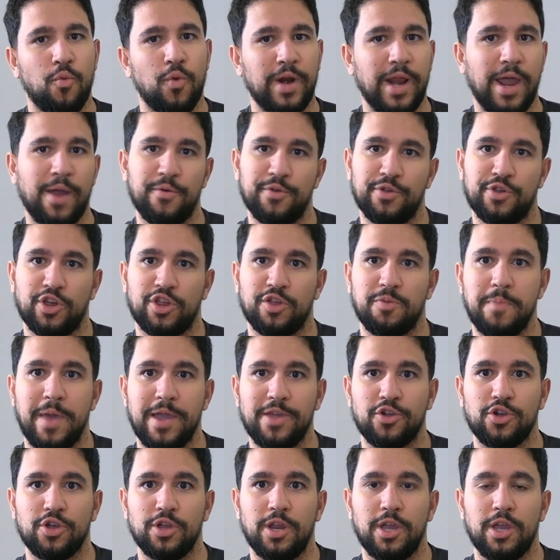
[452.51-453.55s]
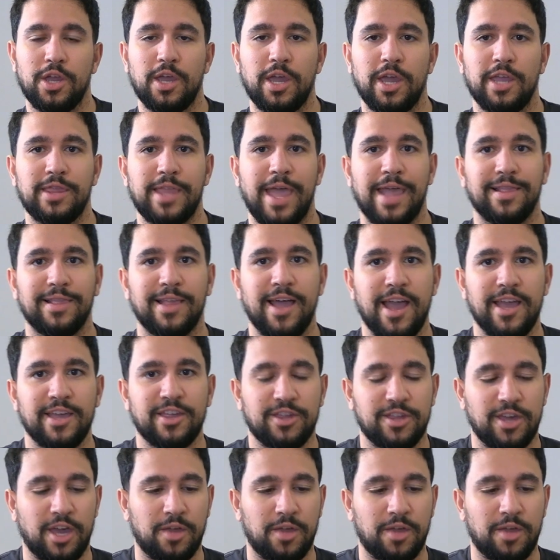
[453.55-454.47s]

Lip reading: what I was just mentioning in that last